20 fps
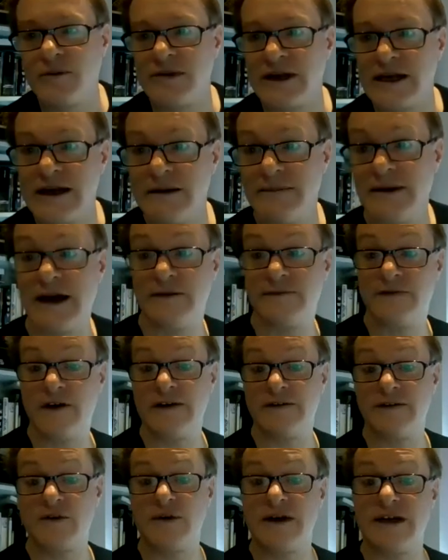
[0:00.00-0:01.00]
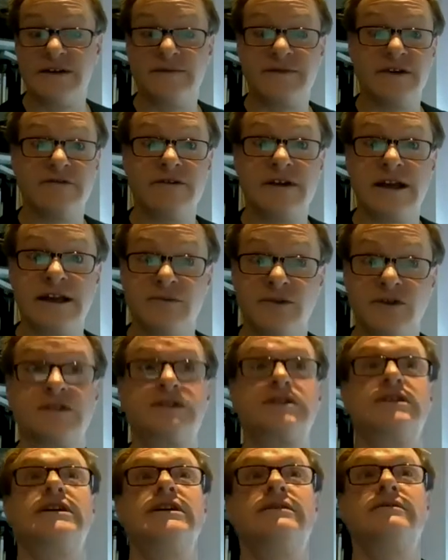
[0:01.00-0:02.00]
about £5 if you really want
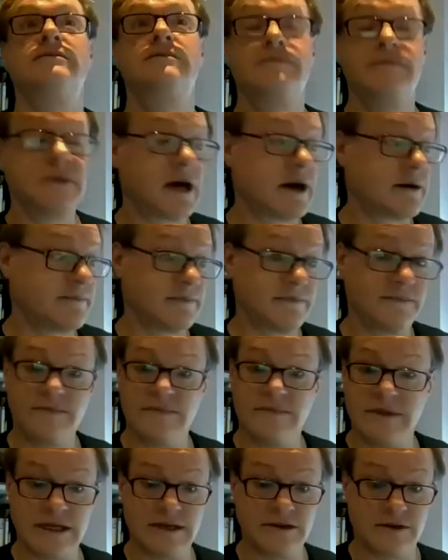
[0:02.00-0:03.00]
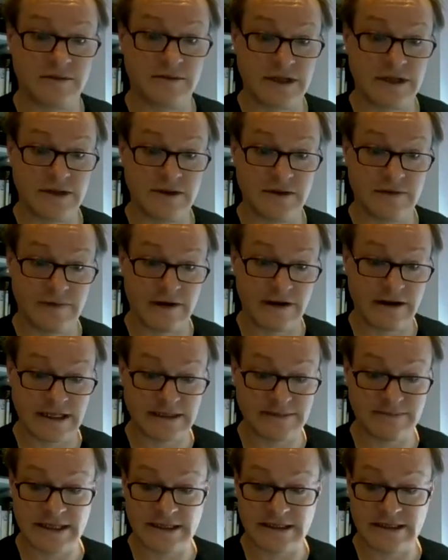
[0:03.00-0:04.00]
to. They're not very
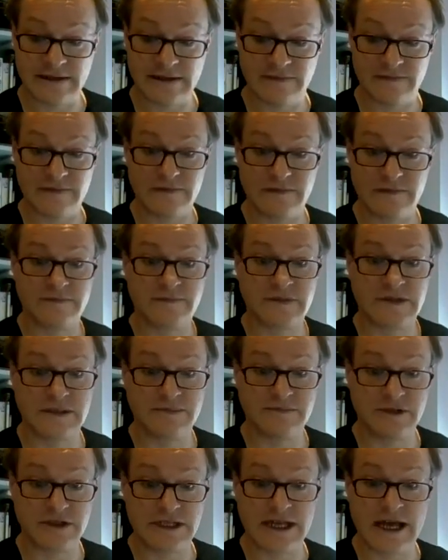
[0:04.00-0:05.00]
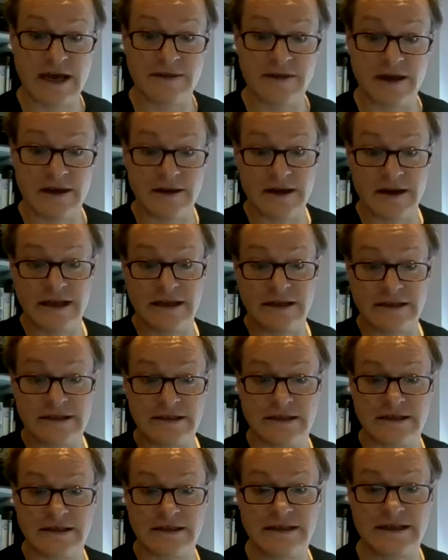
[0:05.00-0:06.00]
expensive to put together, and
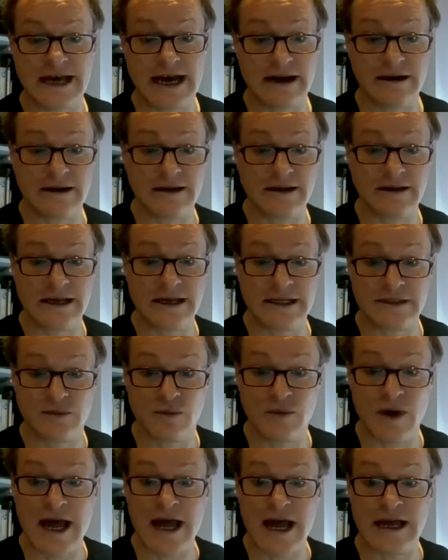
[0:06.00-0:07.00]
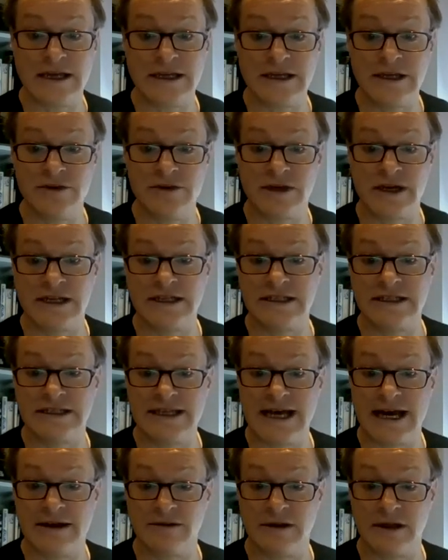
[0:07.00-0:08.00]
that is where you can
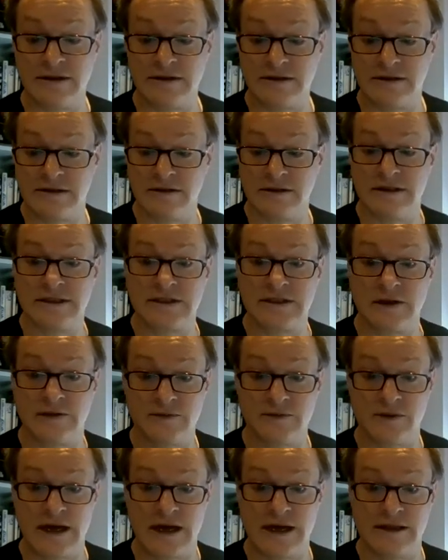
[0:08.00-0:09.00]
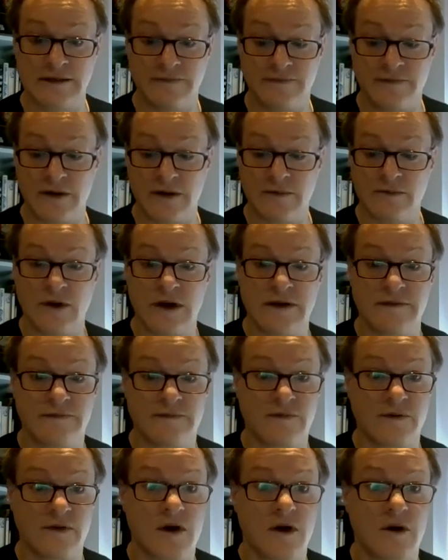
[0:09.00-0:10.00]
download the software and the firmware
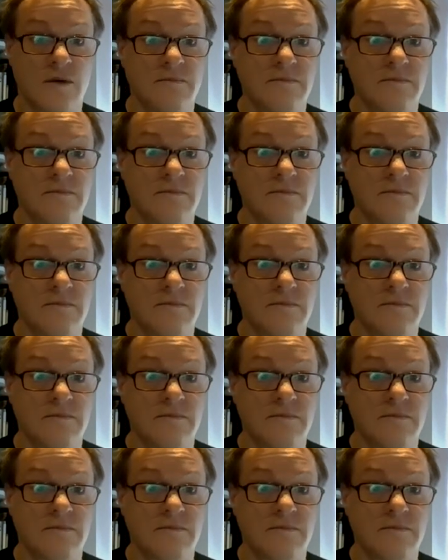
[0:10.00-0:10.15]
from.